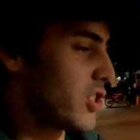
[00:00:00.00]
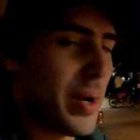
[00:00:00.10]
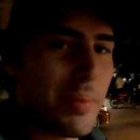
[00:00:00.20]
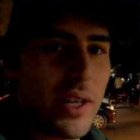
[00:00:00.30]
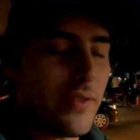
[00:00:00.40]
So
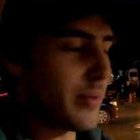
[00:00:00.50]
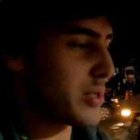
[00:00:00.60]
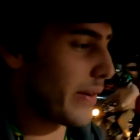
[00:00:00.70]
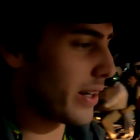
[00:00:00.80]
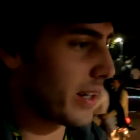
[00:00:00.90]
I believe him,
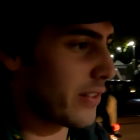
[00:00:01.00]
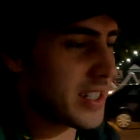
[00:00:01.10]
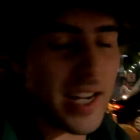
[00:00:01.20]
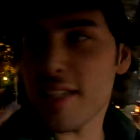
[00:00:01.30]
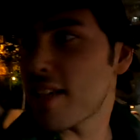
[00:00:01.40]
so I'm gonna give it
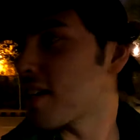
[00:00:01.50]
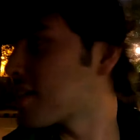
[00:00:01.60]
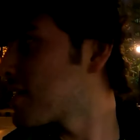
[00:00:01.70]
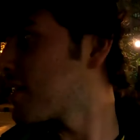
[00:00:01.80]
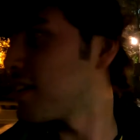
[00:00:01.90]
a taste test.